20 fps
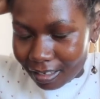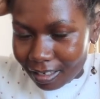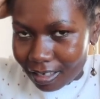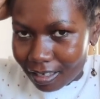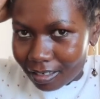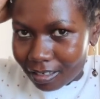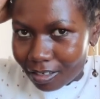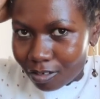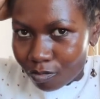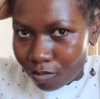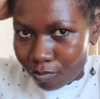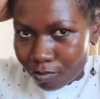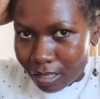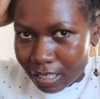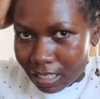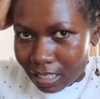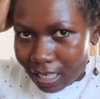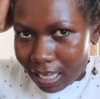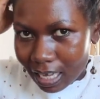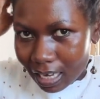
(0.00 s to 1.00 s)
and do
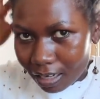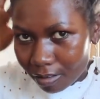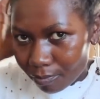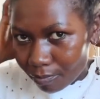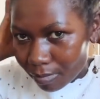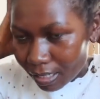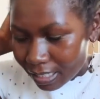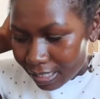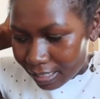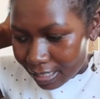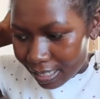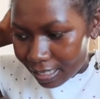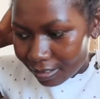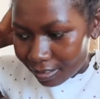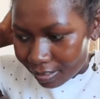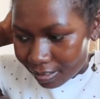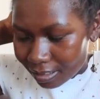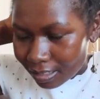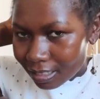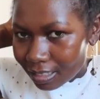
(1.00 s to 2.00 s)
my scalp
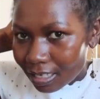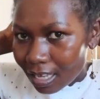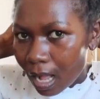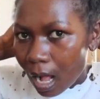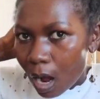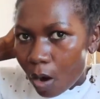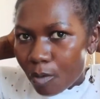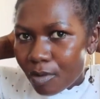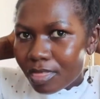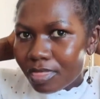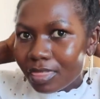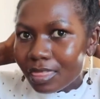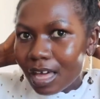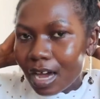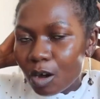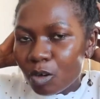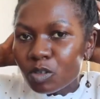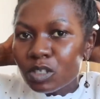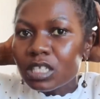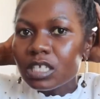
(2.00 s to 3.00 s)
massages
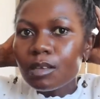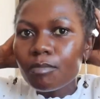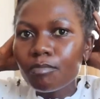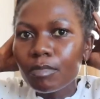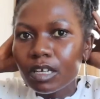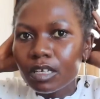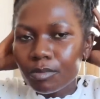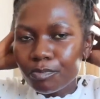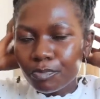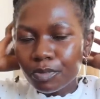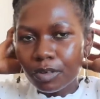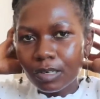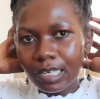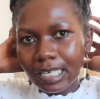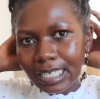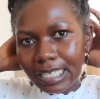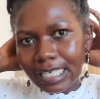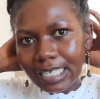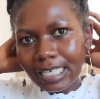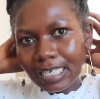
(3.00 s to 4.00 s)
without
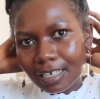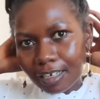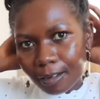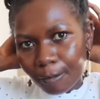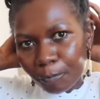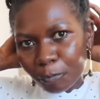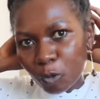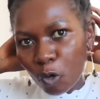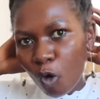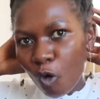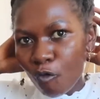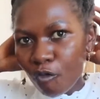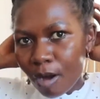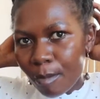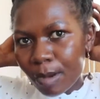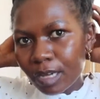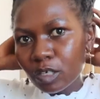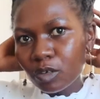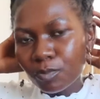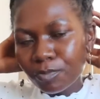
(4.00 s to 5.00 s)
over
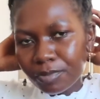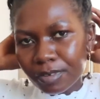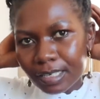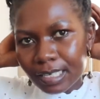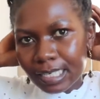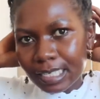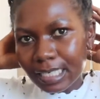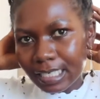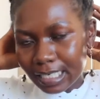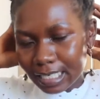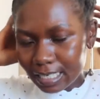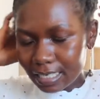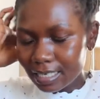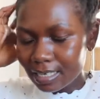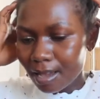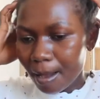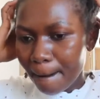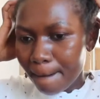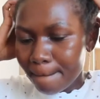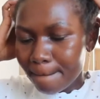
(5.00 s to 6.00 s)

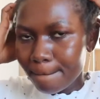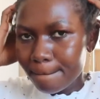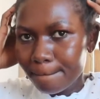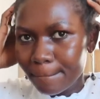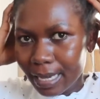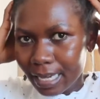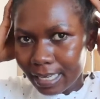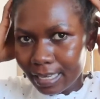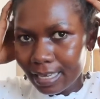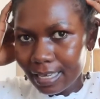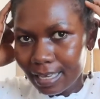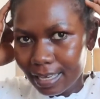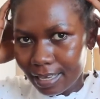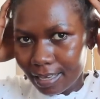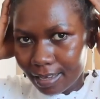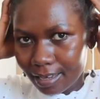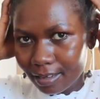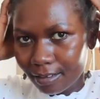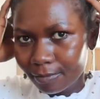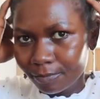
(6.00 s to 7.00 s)
manipulating my
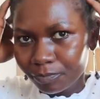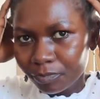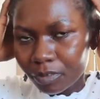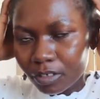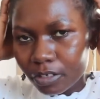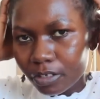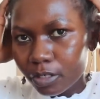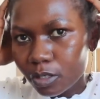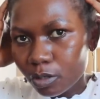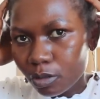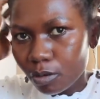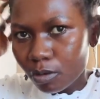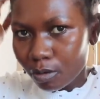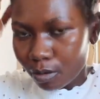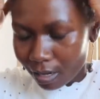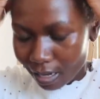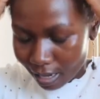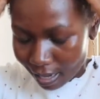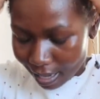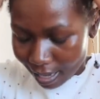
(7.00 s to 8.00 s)
hair.
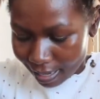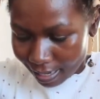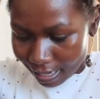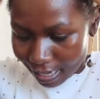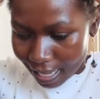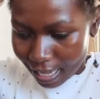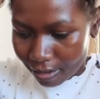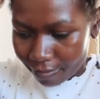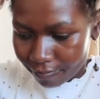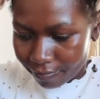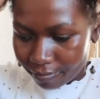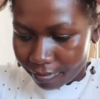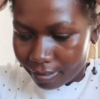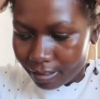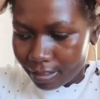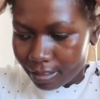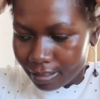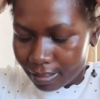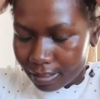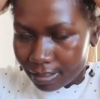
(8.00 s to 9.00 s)
So I love
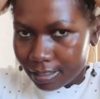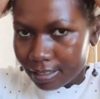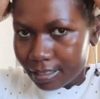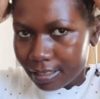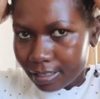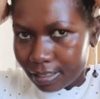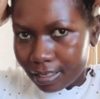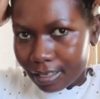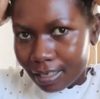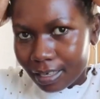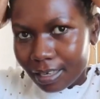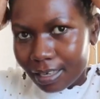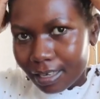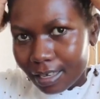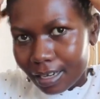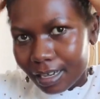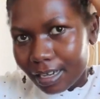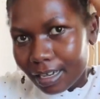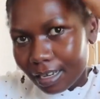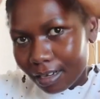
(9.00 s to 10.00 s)
this
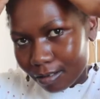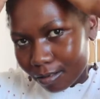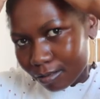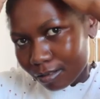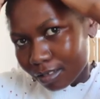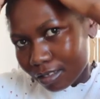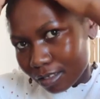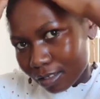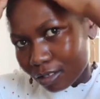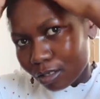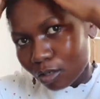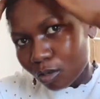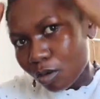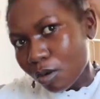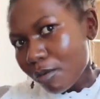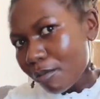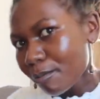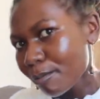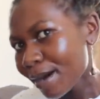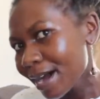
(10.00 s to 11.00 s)
a lot.
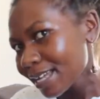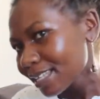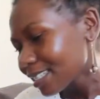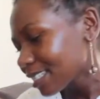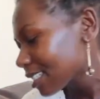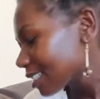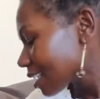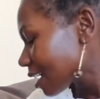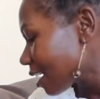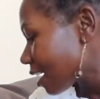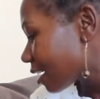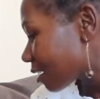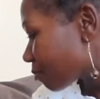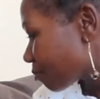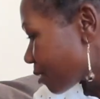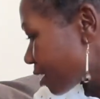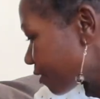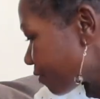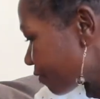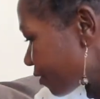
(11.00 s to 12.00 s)
So bands are
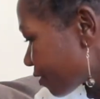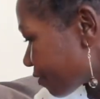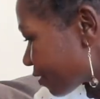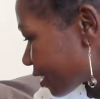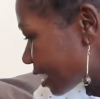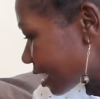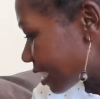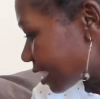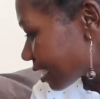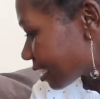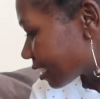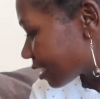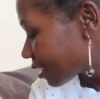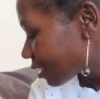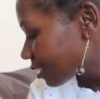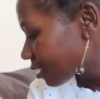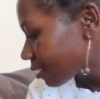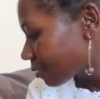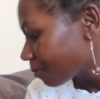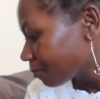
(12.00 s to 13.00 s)
my favorite
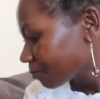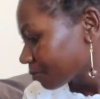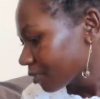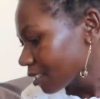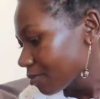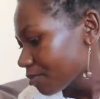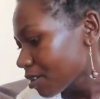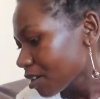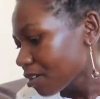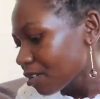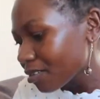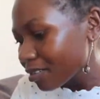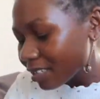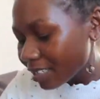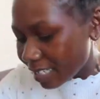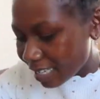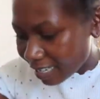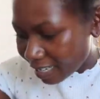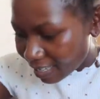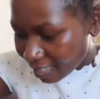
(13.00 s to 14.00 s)
because
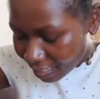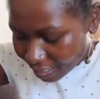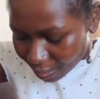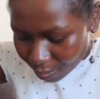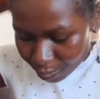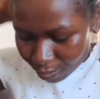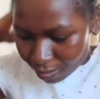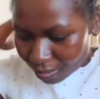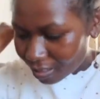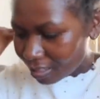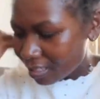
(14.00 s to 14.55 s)
the hair is not